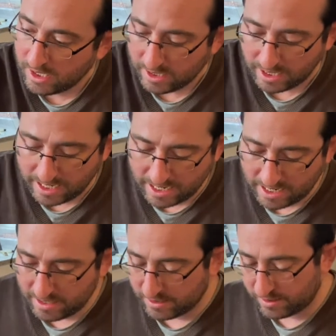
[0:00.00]

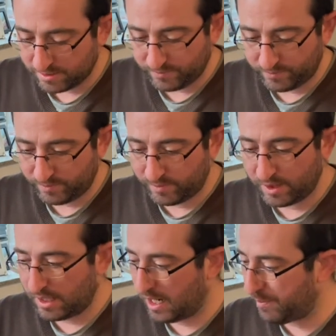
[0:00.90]
And
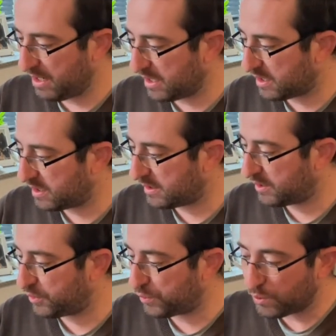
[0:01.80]
I'm not
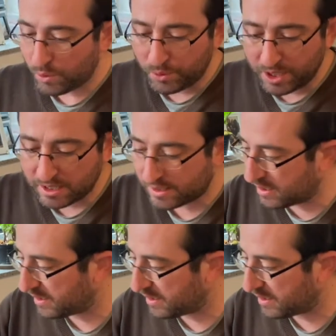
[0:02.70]
sure yet